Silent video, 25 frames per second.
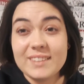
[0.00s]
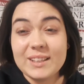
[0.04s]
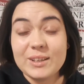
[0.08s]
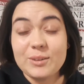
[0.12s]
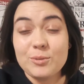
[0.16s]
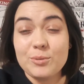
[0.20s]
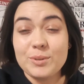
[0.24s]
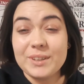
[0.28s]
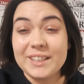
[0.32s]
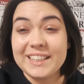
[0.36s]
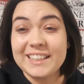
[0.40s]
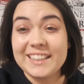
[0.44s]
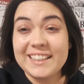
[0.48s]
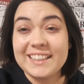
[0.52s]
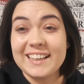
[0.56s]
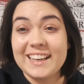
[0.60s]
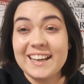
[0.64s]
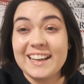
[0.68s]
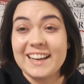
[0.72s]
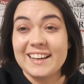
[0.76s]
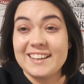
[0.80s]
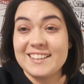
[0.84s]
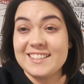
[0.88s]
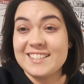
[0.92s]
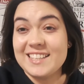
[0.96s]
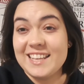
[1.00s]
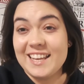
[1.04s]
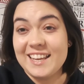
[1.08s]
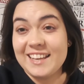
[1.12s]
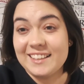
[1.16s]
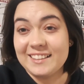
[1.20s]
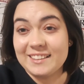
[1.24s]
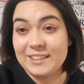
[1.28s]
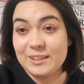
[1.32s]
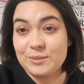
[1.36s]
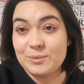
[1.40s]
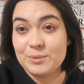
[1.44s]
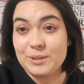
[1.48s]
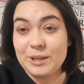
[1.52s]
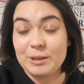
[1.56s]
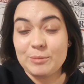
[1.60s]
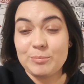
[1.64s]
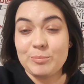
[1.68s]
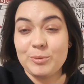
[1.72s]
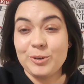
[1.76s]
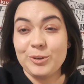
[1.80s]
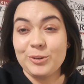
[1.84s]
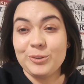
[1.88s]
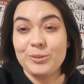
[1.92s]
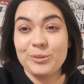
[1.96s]
we are saying that we are
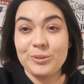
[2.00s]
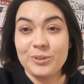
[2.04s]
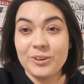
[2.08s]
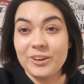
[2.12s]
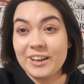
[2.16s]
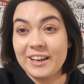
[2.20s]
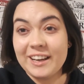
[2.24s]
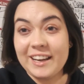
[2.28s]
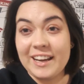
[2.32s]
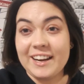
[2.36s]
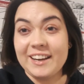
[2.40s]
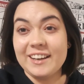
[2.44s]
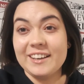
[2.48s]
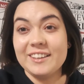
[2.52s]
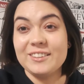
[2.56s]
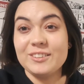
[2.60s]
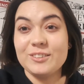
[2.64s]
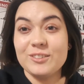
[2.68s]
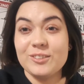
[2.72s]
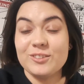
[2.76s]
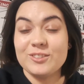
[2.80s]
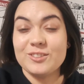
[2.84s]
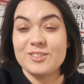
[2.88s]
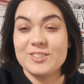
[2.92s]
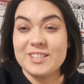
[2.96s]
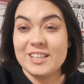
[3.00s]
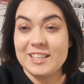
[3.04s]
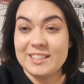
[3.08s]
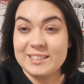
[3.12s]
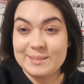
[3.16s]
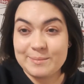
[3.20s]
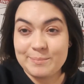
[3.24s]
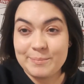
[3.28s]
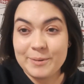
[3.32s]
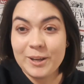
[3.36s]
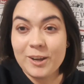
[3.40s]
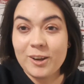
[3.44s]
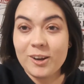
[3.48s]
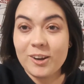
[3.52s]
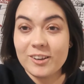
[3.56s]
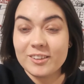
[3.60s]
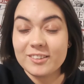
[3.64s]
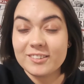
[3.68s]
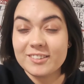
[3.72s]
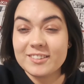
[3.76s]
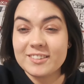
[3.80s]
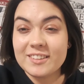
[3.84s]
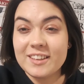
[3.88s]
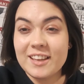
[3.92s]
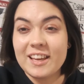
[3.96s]
born to conquer not just
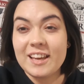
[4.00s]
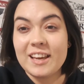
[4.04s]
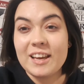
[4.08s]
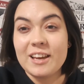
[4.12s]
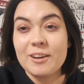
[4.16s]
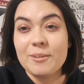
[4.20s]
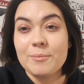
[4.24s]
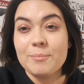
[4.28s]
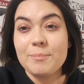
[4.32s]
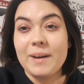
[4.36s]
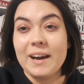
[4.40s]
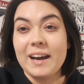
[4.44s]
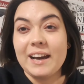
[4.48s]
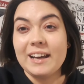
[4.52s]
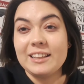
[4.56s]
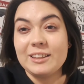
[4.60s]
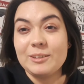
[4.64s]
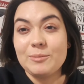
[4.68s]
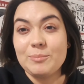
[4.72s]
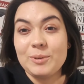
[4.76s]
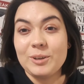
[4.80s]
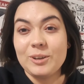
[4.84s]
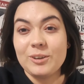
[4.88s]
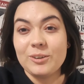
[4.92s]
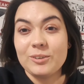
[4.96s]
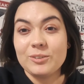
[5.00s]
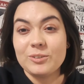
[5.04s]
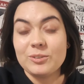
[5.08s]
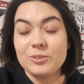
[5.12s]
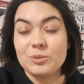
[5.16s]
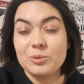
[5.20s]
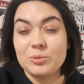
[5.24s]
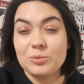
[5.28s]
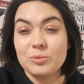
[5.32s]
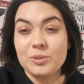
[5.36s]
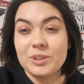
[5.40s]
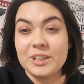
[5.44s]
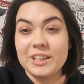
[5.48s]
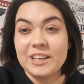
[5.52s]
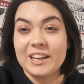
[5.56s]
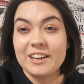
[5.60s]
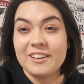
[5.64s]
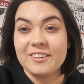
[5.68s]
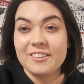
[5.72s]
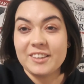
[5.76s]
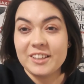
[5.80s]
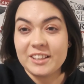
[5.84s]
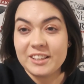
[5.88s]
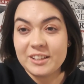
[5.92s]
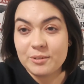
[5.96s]
because but because we are
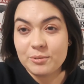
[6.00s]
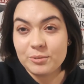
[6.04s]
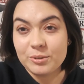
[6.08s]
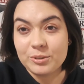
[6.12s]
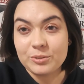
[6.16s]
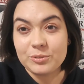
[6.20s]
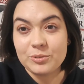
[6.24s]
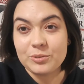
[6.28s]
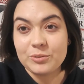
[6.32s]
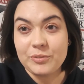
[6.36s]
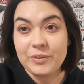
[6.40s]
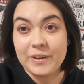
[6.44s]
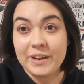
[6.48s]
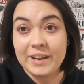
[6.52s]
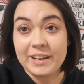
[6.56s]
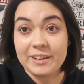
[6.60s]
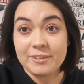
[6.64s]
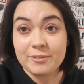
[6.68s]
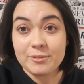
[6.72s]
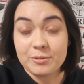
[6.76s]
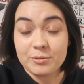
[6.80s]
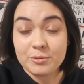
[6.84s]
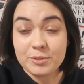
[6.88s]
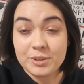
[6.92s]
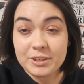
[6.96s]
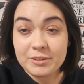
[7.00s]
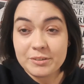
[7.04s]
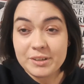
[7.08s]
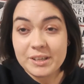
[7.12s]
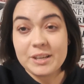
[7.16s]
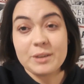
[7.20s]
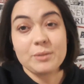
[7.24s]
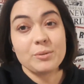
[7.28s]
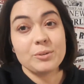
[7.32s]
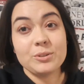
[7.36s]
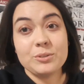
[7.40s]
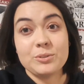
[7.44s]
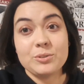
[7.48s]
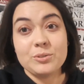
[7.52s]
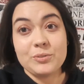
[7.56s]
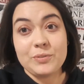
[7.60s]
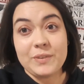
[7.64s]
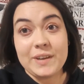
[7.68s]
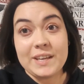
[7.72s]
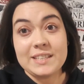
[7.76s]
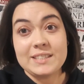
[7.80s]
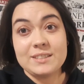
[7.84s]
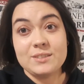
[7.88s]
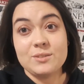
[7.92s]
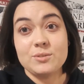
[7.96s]
really want to fa- we really want to
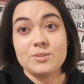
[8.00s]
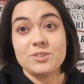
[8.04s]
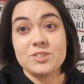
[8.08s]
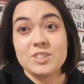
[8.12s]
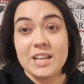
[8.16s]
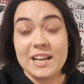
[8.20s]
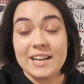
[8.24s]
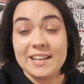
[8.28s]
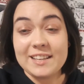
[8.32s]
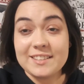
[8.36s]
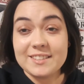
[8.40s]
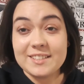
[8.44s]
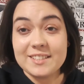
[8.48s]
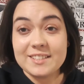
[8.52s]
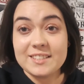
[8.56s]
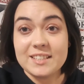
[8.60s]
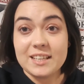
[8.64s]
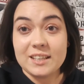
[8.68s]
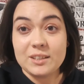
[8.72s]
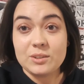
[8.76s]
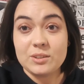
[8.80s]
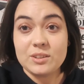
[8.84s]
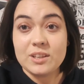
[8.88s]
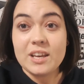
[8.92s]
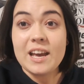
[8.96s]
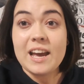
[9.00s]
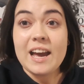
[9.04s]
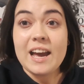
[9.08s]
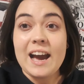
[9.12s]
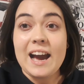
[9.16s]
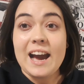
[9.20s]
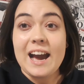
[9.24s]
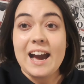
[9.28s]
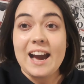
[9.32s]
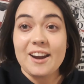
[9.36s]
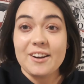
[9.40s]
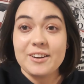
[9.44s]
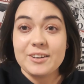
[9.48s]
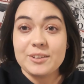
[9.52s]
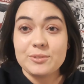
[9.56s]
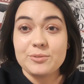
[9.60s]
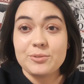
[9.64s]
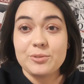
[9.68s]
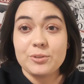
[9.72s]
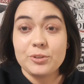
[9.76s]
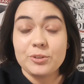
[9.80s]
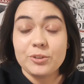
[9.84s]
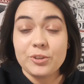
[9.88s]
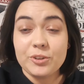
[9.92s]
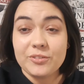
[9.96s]
face those challenges that are in
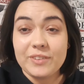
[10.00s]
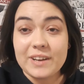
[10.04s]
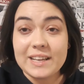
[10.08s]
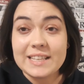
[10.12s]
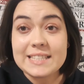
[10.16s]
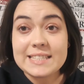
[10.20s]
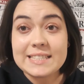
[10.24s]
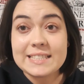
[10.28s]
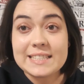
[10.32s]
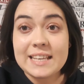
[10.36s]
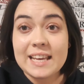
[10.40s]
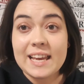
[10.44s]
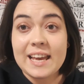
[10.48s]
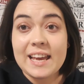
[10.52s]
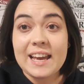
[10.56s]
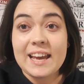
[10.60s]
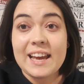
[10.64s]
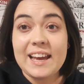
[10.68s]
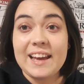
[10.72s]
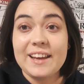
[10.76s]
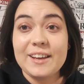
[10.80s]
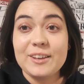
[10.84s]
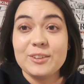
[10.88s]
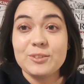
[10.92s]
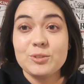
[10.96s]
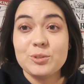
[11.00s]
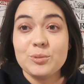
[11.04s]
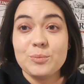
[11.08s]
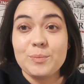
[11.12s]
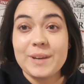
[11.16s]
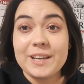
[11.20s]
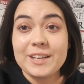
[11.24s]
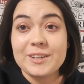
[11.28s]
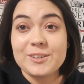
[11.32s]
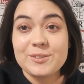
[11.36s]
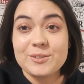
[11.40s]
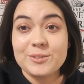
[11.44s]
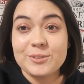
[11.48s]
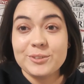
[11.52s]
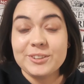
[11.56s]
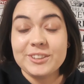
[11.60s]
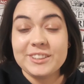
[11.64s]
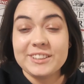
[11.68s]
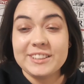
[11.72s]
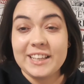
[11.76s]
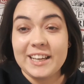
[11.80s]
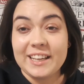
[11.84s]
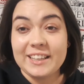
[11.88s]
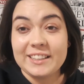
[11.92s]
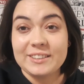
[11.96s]
front of us uh, to make sure
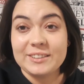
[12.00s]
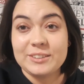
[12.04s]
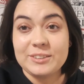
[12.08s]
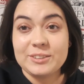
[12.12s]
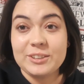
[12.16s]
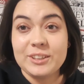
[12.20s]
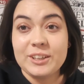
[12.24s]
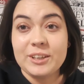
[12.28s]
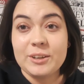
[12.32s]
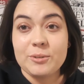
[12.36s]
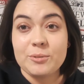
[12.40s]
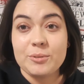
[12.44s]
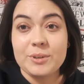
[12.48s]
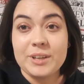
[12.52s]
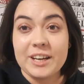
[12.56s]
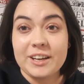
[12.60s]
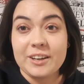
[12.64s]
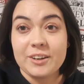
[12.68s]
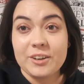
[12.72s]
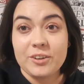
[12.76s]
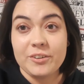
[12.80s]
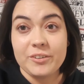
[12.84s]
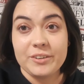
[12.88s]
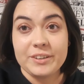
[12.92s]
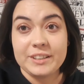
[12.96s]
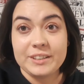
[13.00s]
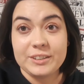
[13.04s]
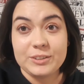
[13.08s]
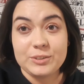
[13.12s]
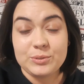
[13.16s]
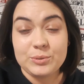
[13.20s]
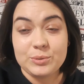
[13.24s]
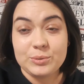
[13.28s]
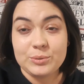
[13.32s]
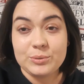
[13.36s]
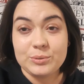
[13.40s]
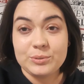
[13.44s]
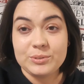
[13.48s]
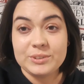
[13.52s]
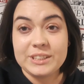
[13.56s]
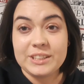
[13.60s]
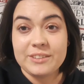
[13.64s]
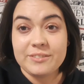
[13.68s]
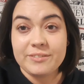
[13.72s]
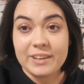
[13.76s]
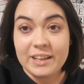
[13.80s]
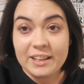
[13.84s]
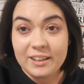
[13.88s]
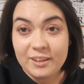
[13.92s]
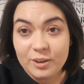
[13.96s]
that we are going to
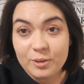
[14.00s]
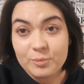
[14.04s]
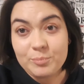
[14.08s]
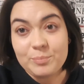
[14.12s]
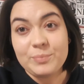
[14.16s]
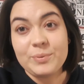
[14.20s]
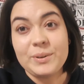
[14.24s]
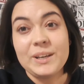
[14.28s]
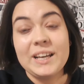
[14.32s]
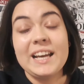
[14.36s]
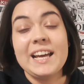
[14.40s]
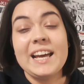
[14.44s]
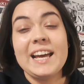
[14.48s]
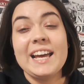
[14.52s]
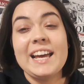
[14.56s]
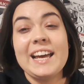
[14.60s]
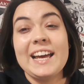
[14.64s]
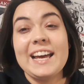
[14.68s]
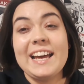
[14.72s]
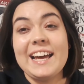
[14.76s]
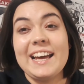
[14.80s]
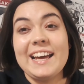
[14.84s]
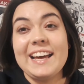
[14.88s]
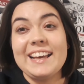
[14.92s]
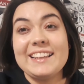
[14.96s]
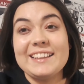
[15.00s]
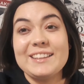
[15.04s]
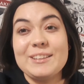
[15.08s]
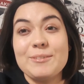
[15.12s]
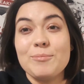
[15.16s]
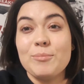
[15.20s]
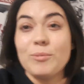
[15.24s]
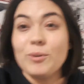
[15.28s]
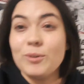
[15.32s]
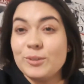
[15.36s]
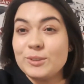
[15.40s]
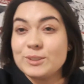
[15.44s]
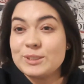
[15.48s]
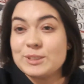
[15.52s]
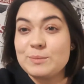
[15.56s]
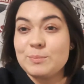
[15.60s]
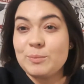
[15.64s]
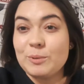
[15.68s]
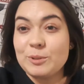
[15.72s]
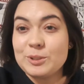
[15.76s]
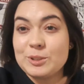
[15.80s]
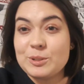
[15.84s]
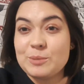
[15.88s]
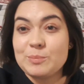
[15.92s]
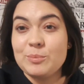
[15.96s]
develop uh, the most
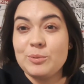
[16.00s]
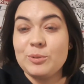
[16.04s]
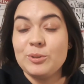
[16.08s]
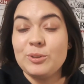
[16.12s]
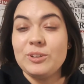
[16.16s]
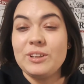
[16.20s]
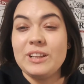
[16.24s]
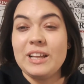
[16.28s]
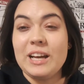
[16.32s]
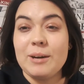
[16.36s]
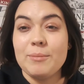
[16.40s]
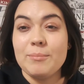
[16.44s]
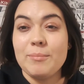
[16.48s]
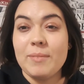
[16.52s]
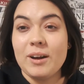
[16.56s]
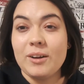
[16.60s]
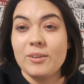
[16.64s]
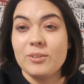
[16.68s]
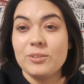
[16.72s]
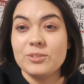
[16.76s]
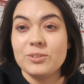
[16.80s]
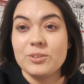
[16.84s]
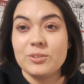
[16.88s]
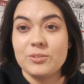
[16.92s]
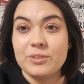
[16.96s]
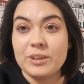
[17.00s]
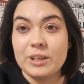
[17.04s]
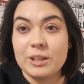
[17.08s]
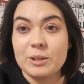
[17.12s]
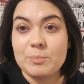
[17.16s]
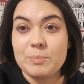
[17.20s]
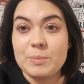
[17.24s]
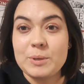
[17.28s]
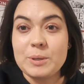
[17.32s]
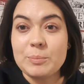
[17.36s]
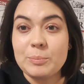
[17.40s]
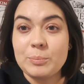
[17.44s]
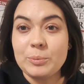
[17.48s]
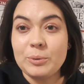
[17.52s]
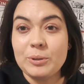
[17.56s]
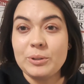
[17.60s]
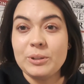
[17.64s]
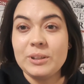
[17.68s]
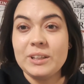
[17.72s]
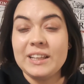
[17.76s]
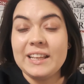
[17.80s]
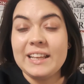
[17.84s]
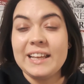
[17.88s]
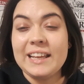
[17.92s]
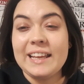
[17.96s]
possible amount of young people
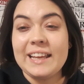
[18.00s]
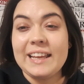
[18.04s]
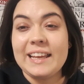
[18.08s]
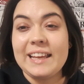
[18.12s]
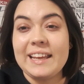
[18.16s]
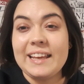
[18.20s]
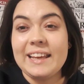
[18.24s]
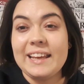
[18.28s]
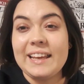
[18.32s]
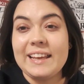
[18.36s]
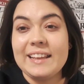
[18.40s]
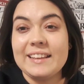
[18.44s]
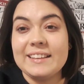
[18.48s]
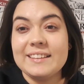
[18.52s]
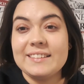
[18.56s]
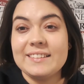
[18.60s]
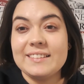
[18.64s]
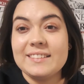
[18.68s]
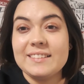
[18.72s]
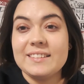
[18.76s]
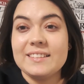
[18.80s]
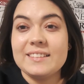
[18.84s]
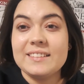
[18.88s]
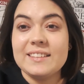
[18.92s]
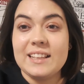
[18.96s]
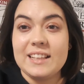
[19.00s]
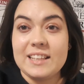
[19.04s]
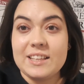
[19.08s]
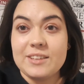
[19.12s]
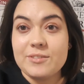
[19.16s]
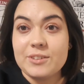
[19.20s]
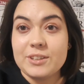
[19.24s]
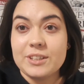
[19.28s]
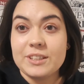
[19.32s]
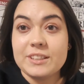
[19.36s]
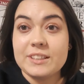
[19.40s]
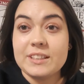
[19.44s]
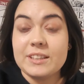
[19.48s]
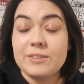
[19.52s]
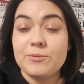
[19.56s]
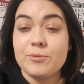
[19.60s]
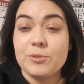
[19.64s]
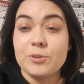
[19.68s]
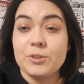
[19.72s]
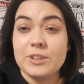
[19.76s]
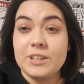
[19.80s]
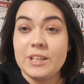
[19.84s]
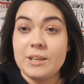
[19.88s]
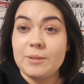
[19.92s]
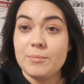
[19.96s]
and deliver
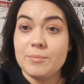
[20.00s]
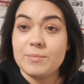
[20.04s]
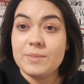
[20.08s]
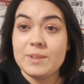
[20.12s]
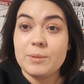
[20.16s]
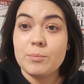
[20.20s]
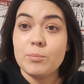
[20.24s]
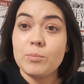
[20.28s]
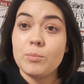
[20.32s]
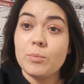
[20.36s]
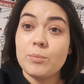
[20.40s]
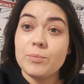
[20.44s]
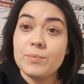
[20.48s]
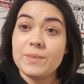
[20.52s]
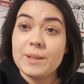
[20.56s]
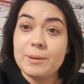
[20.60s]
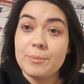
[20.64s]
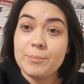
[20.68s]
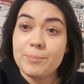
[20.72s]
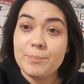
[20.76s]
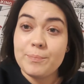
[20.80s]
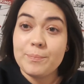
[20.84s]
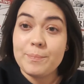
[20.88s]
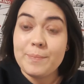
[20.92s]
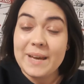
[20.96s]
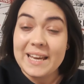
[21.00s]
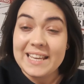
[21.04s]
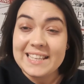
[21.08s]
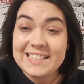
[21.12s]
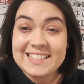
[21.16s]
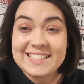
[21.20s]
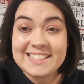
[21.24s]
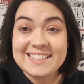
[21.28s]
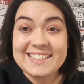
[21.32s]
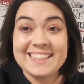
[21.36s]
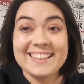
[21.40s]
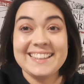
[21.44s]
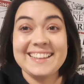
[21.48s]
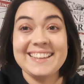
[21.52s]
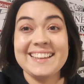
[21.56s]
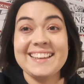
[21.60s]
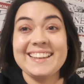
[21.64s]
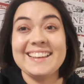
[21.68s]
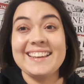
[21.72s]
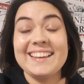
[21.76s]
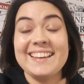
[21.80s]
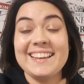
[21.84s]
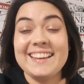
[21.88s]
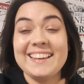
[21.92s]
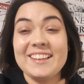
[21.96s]
for them the, the best
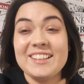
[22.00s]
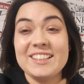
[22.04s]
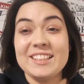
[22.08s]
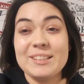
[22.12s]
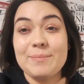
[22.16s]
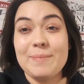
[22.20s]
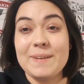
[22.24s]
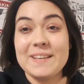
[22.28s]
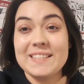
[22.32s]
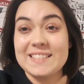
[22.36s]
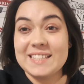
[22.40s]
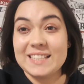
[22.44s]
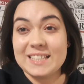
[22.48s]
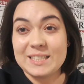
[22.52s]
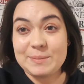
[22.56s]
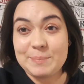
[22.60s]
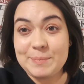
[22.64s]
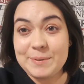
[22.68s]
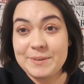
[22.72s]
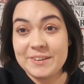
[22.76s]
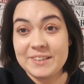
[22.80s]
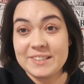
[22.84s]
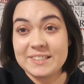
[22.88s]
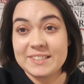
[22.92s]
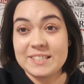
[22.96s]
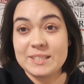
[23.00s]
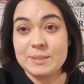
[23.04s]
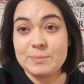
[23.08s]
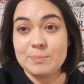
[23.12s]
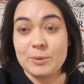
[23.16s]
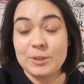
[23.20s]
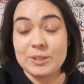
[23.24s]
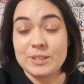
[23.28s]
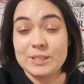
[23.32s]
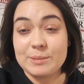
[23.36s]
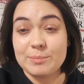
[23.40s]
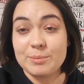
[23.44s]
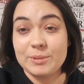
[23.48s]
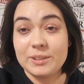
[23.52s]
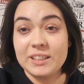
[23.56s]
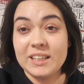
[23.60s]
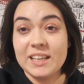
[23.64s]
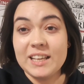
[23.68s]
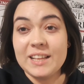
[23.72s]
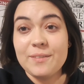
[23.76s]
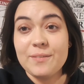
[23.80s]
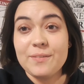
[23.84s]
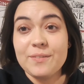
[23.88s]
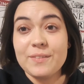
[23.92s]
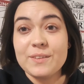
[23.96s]
uh, the best experiences possible
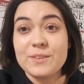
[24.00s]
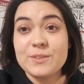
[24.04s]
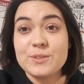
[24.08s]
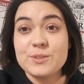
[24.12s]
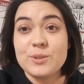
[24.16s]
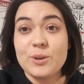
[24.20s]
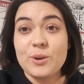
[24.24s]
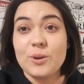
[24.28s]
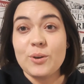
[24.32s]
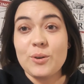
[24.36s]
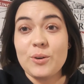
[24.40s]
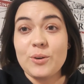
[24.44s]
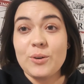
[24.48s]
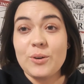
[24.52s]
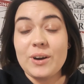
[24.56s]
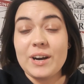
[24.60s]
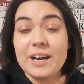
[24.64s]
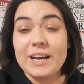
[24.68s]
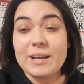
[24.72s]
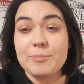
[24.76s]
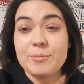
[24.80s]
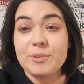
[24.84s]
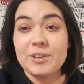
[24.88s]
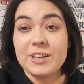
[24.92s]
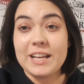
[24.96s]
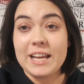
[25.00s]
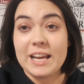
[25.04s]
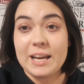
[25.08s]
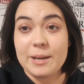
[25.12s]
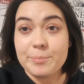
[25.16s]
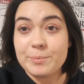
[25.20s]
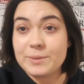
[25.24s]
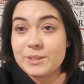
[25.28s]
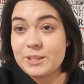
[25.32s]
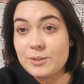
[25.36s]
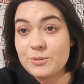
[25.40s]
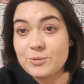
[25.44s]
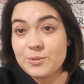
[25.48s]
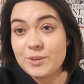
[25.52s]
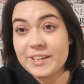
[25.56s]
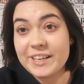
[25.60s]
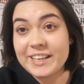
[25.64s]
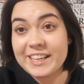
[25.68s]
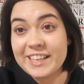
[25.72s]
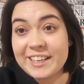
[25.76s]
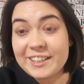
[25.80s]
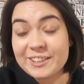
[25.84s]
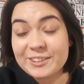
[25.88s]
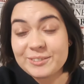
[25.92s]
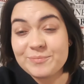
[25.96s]
so i'm really happy that you are
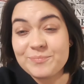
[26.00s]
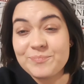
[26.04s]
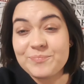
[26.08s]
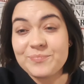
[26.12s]
here